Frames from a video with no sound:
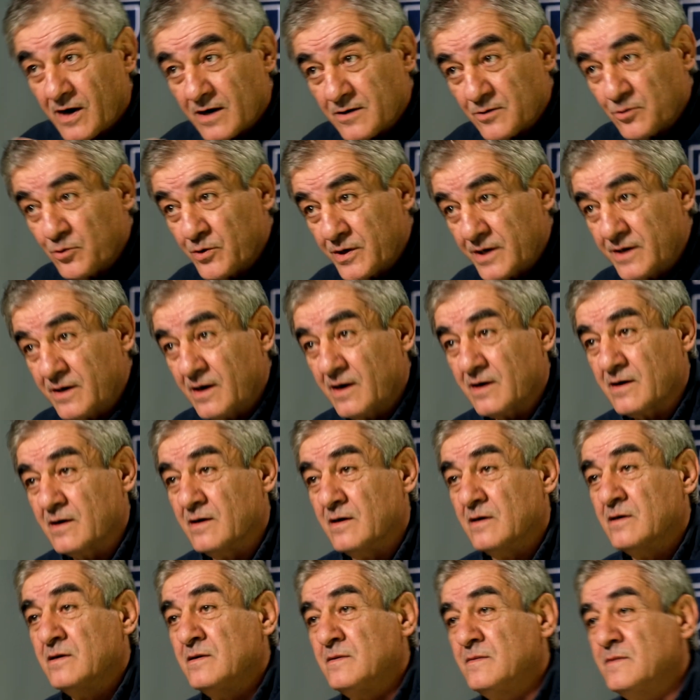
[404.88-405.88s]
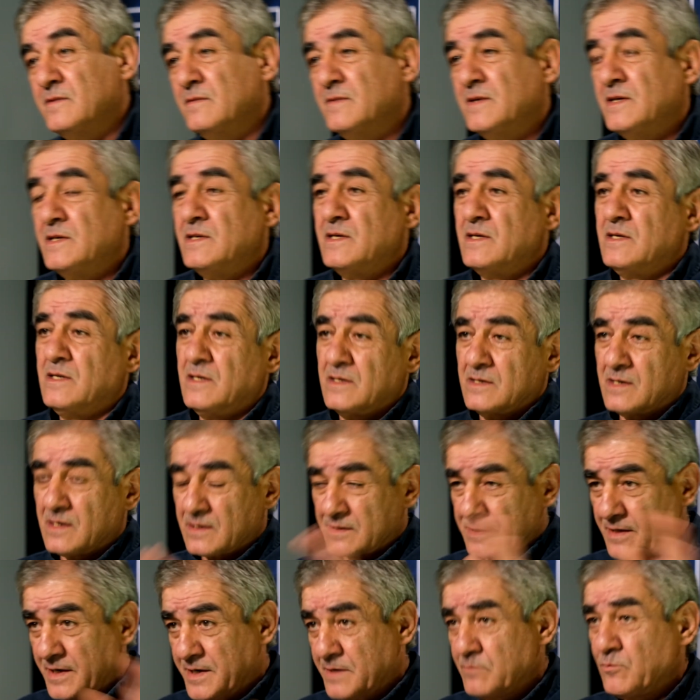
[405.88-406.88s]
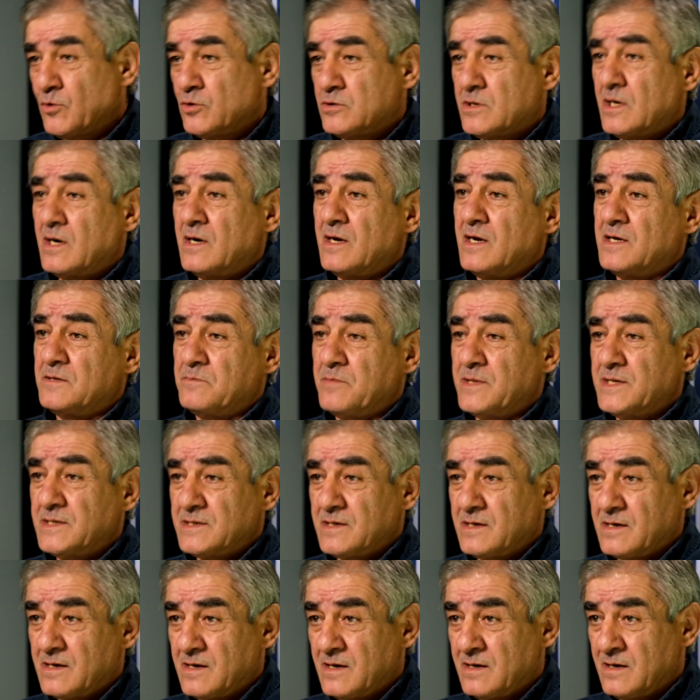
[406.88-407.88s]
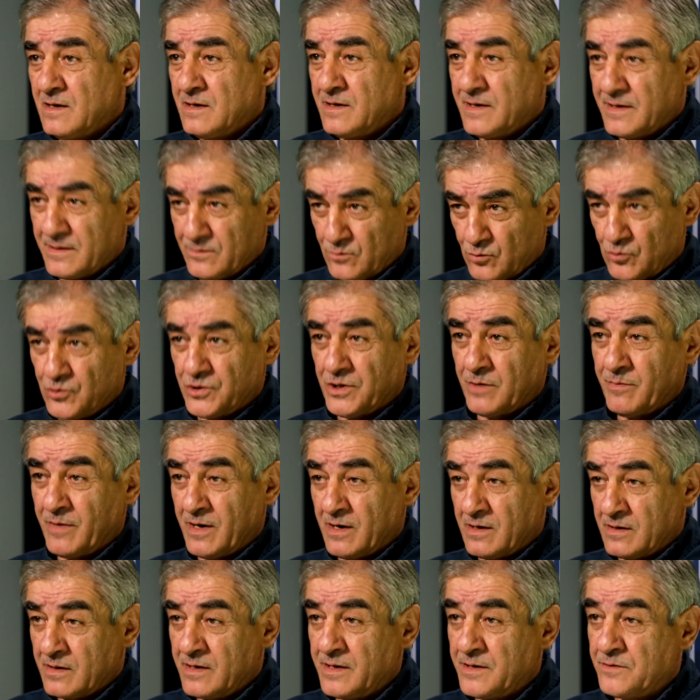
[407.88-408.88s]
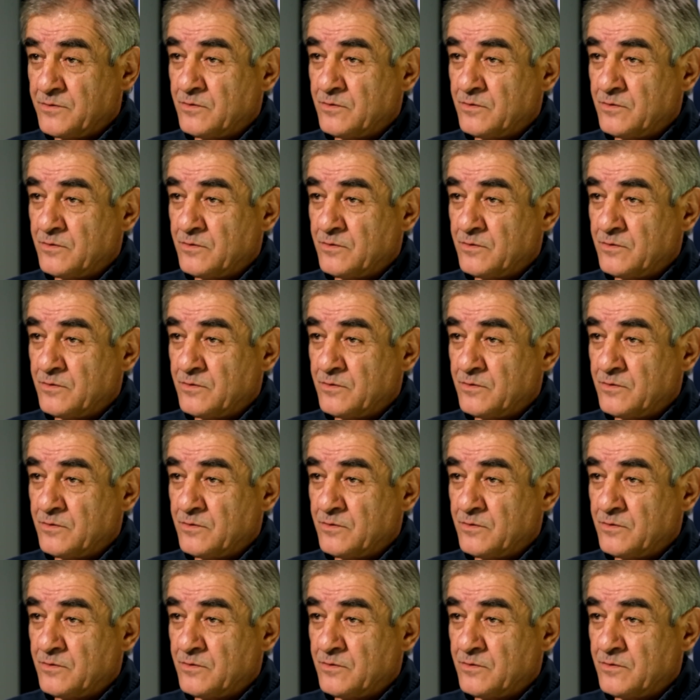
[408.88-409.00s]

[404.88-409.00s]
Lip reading: example of that. The Kurds also had it like that, at the same